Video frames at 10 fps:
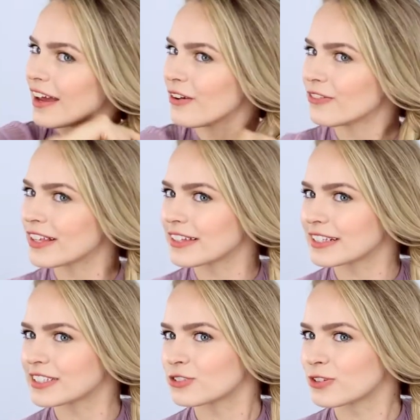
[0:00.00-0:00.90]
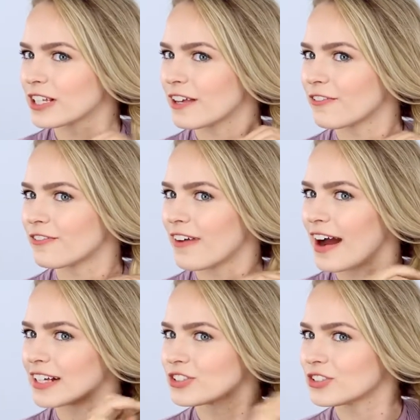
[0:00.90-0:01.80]
I don't think this is really
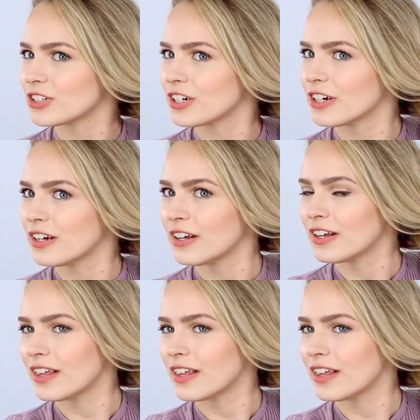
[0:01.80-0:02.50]
faster